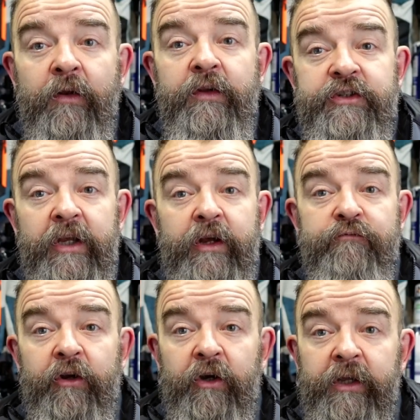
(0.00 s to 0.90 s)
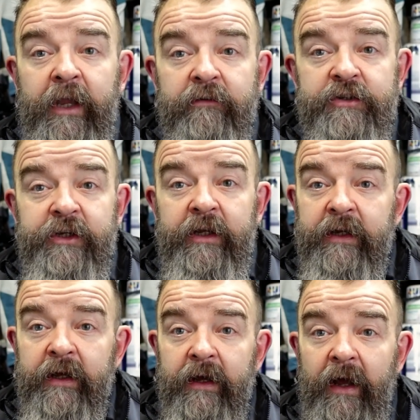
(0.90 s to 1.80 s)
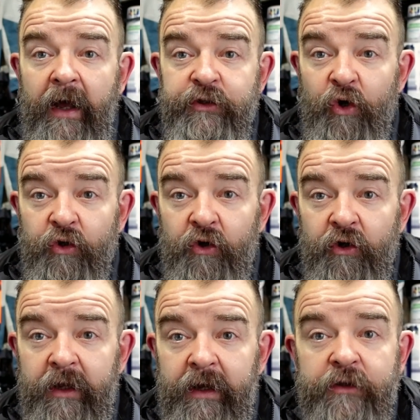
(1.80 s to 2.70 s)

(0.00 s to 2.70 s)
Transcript: They say you can run it on kerosene. I don't know yet.